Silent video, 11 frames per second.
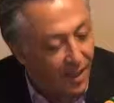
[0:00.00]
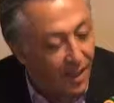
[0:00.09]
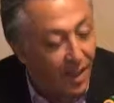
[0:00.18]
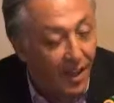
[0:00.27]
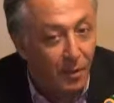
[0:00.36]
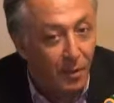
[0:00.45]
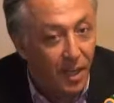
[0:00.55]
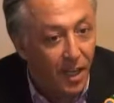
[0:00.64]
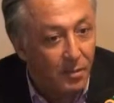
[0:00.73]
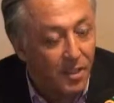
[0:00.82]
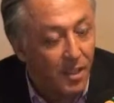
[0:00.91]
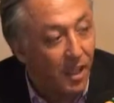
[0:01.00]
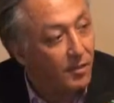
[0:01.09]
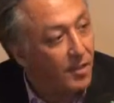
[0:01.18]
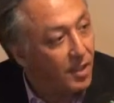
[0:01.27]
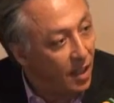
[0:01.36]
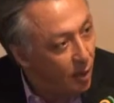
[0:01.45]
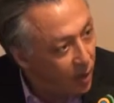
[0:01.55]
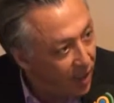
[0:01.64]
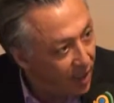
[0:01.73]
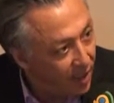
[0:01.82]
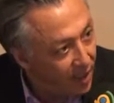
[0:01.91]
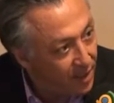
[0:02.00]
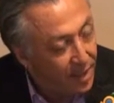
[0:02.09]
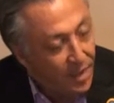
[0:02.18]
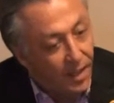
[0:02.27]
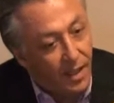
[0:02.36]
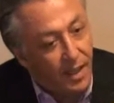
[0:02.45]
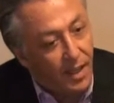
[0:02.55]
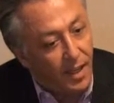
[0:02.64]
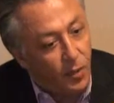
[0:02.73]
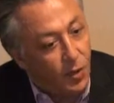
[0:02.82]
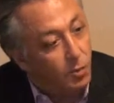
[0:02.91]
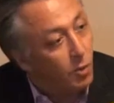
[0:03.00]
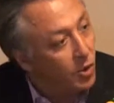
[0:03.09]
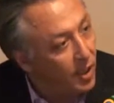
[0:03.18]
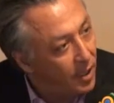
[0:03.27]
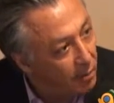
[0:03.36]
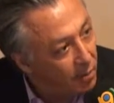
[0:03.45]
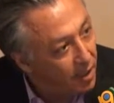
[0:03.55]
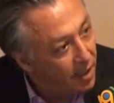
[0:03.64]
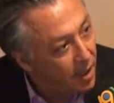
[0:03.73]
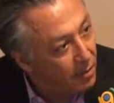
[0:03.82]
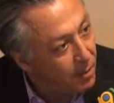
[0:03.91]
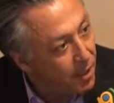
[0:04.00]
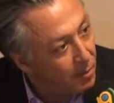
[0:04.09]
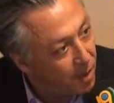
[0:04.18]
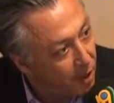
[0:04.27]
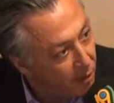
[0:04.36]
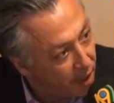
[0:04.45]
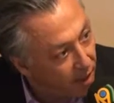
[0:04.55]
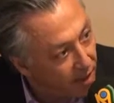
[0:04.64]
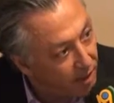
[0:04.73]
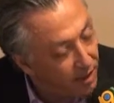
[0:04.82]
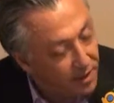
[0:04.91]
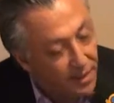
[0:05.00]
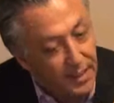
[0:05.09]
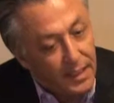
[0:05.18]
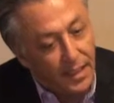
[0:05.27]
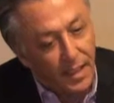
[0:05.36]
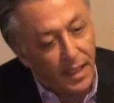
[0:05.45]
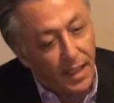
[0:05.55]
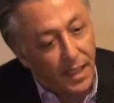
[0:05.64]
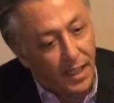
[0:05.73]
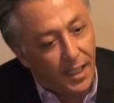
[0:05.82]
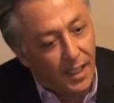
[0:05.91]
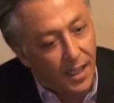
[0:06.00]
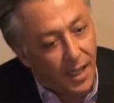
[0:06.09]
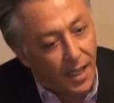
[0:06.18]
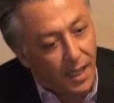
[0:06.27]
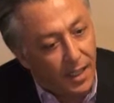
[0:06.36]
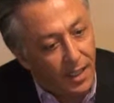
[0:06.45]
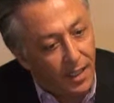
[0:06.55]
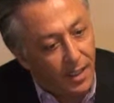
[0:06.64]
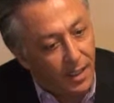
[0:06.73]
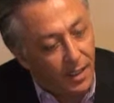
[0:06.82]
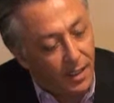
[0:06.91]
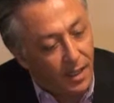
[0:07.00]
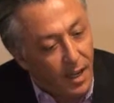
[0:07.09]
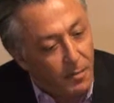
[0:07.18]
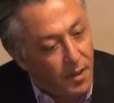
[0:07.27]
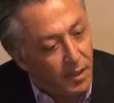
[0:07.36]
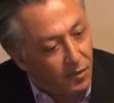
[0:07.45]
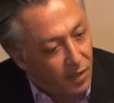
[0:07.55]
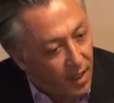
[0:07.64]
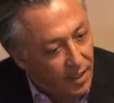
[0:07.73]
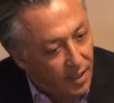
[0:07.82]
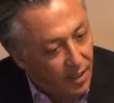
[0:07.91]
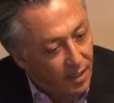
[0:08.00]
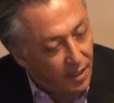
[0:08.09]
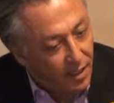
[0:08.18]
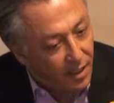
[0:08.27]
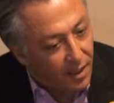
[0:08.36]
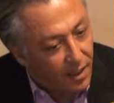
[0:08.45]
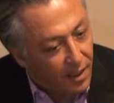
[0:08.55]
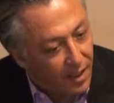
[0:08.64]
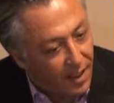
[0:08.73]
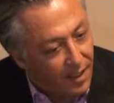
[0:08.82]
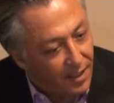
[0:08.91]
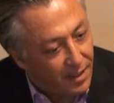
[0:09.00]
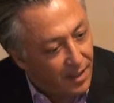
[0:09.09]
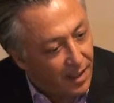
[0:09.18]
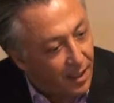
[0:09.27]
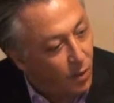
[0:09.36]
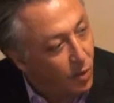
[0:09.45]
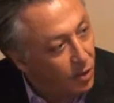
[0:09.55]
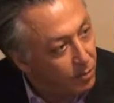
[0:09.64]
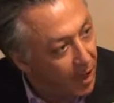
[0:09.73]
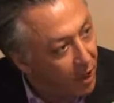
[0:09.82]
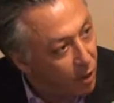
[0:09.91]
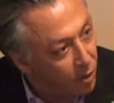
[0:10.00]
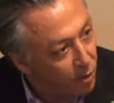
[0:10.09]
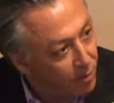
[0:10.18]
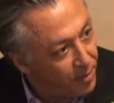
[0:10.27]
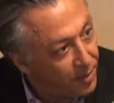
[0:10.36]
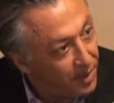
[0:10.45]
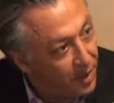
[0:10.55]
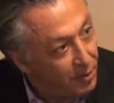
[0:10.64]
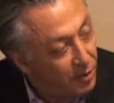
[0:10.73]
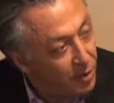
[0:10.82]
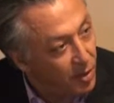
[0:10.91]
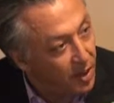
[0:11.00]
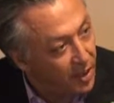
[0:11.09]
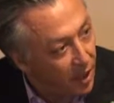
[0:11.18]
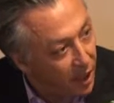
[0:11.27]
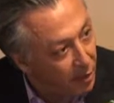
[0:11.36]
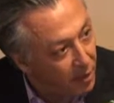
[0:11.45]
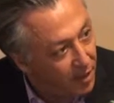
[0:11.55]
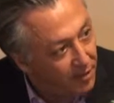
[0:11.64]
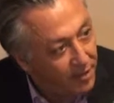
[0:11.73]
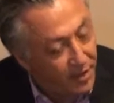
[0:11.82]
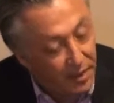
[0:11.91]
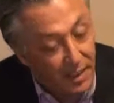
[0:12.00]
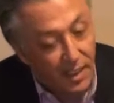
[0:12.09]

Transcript: My name is Hafed Al-Ghwell. I was born in Libya. I'm a Libyan American. I am an advisor at World Bank Group, before that the IMF.